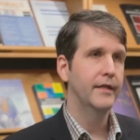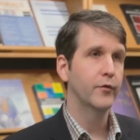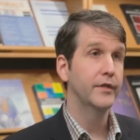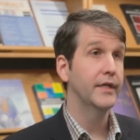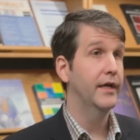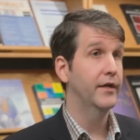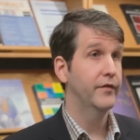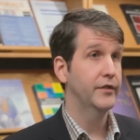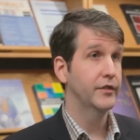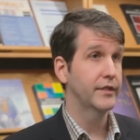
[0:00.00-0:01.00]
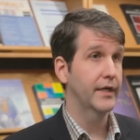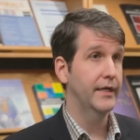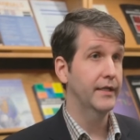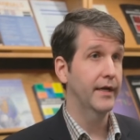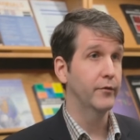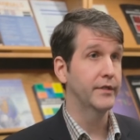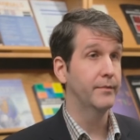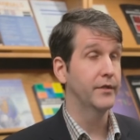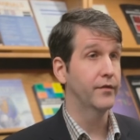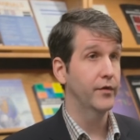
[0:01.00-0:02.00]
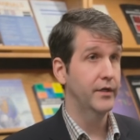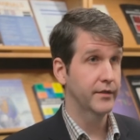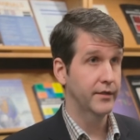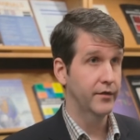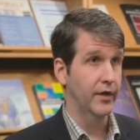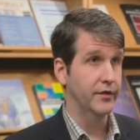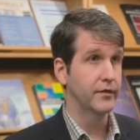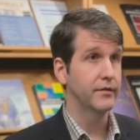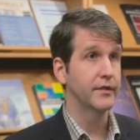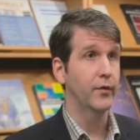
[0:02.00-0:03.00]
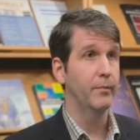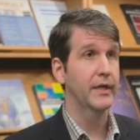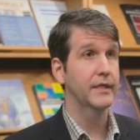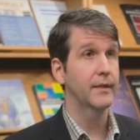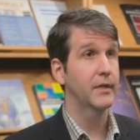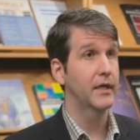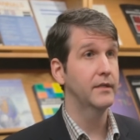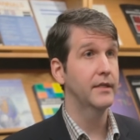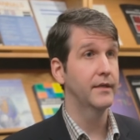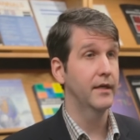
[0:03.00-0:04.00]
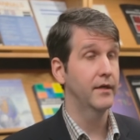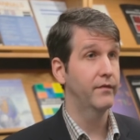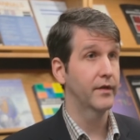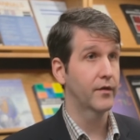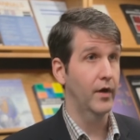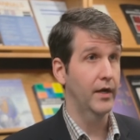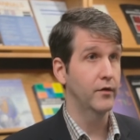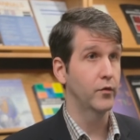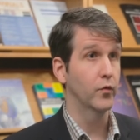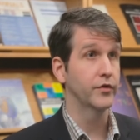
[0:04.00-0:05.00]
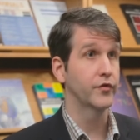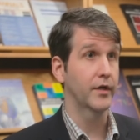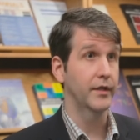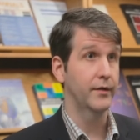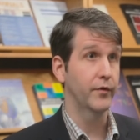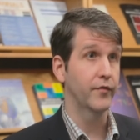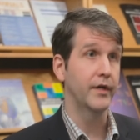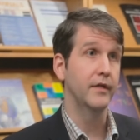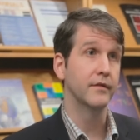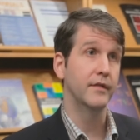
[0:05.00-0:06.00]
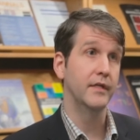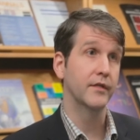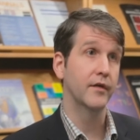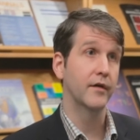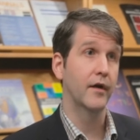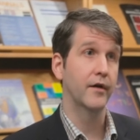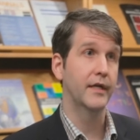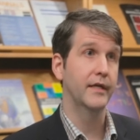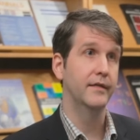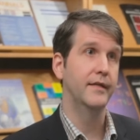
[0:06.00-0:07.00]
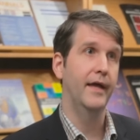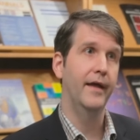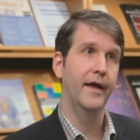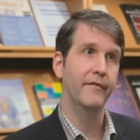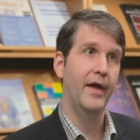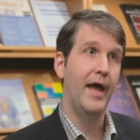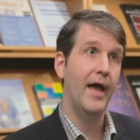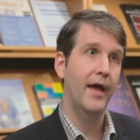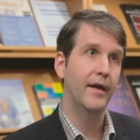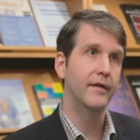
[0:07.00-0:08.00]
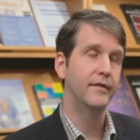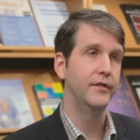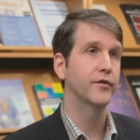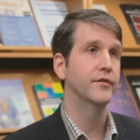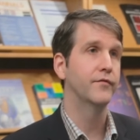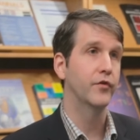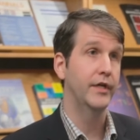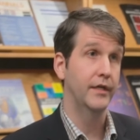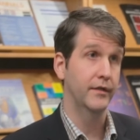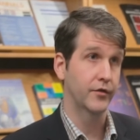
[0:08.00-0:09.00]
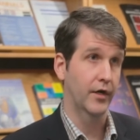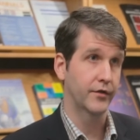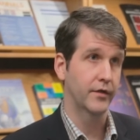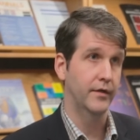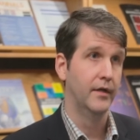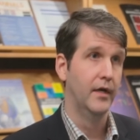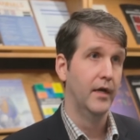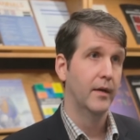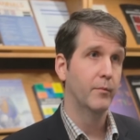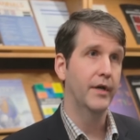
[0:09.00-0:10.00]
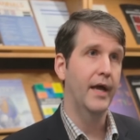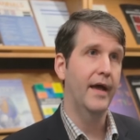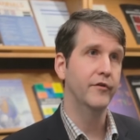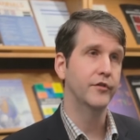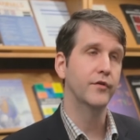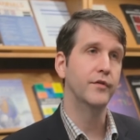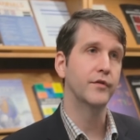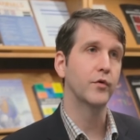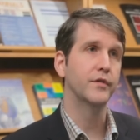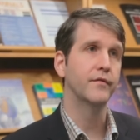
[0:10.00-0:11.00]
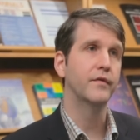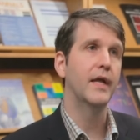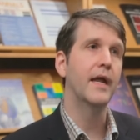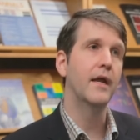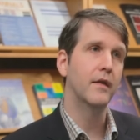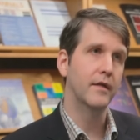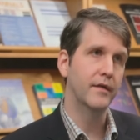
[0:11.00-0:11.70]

There was an intervention study that was up to three years in duration, so it picked up kids at the end of fifth grade who were struggling with reading. So these are, are kids that have had years of reading instruction, but haven't showed the sorts of gain